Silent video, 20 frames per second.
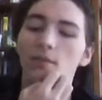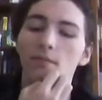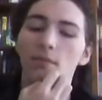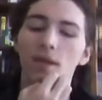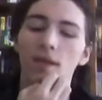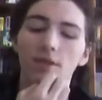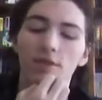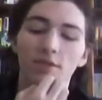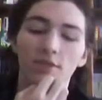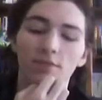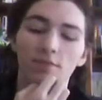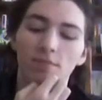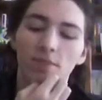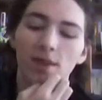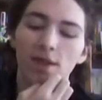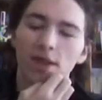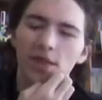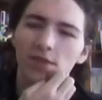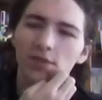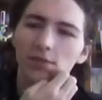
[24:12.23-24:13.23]
I just
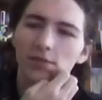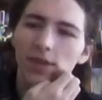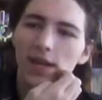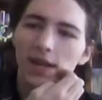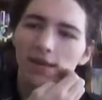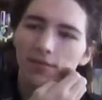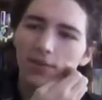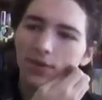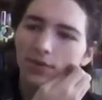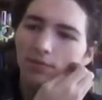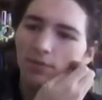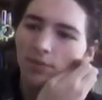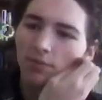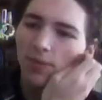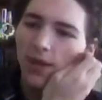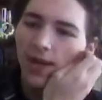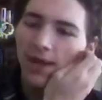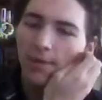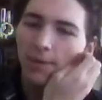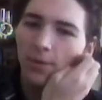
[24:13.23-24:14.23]
was
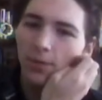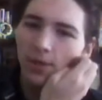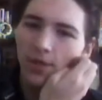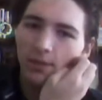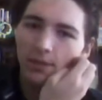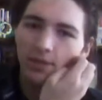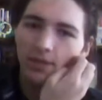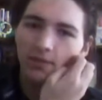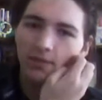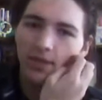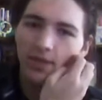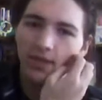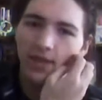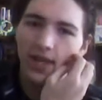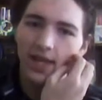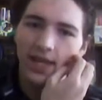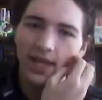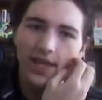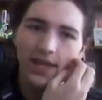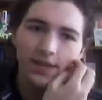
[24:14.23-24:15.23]
waiting for some of them to
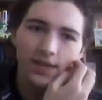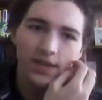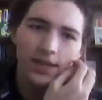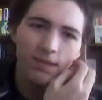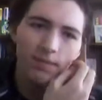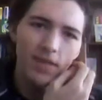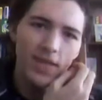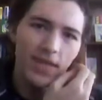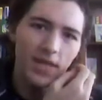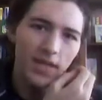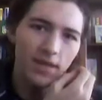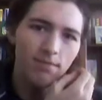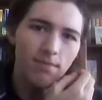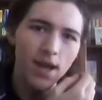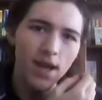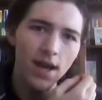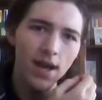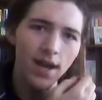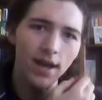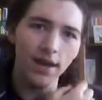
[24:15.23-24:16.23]
say "It's me,
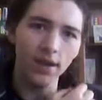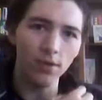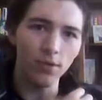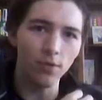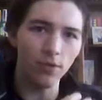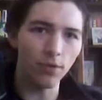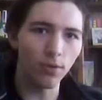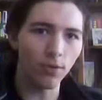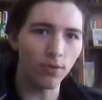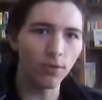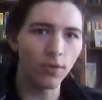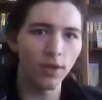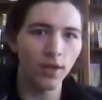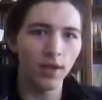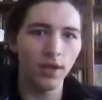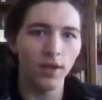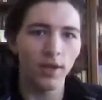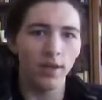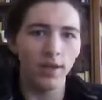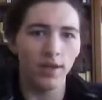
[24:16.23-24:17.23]
Mario,"
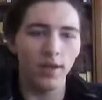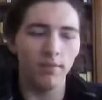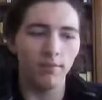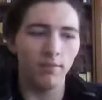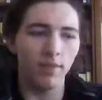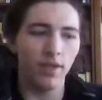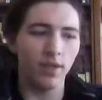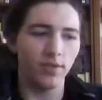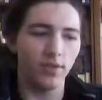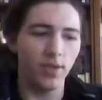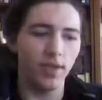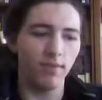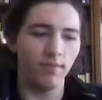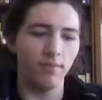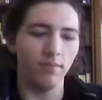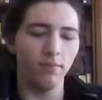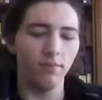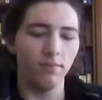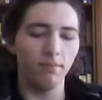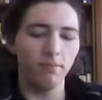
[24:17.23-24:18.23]
because they're
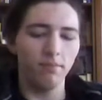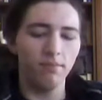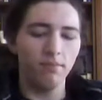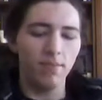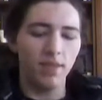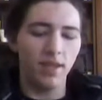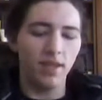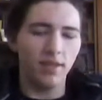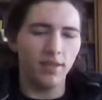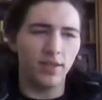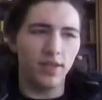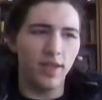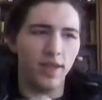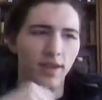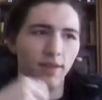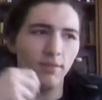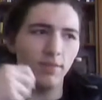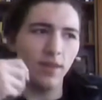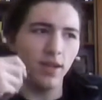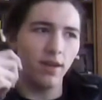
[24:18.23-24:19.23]

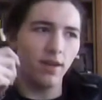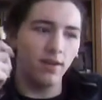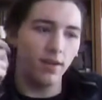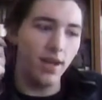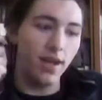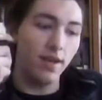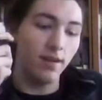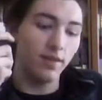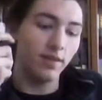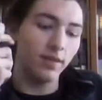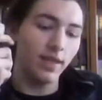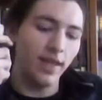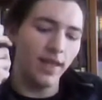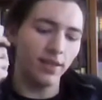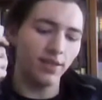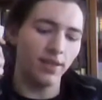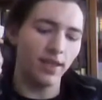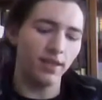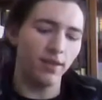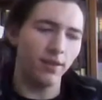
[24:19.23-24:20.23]
not, like I
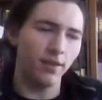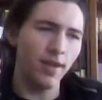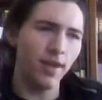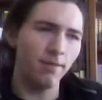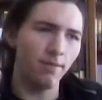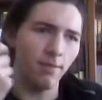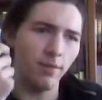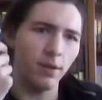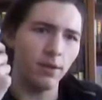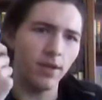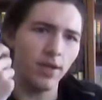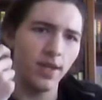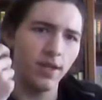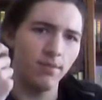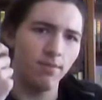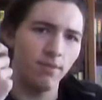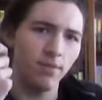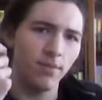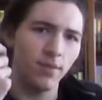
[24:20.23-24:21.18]
said, they're not really